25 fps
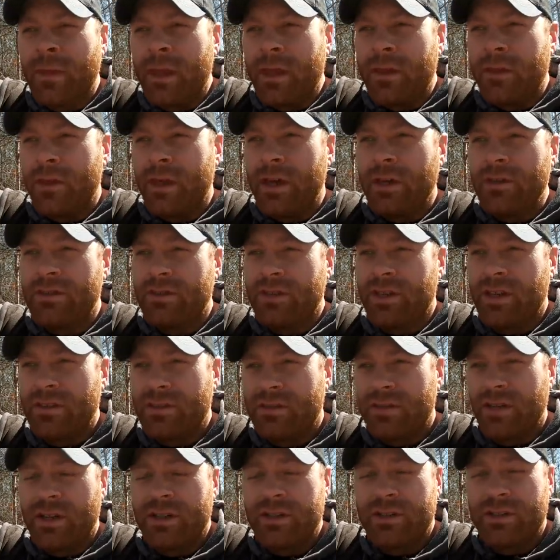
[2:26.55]
They
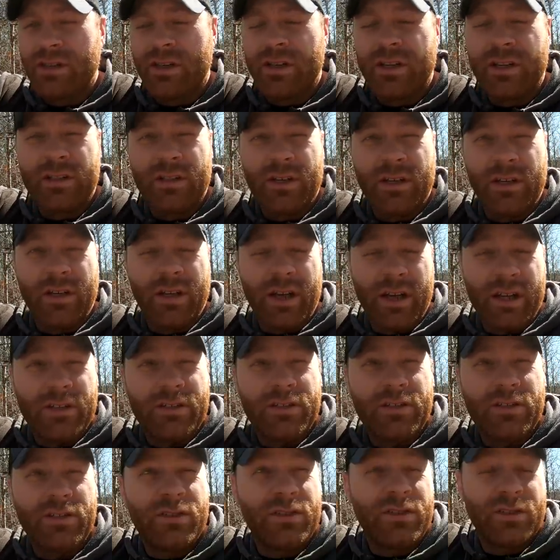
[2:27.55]
sent us a, a
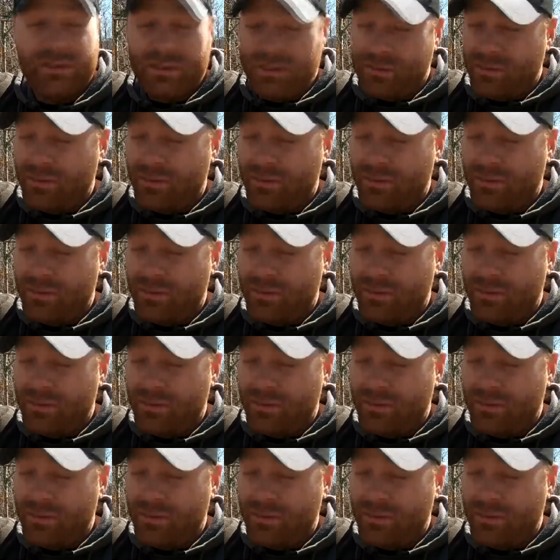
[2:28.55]
nice,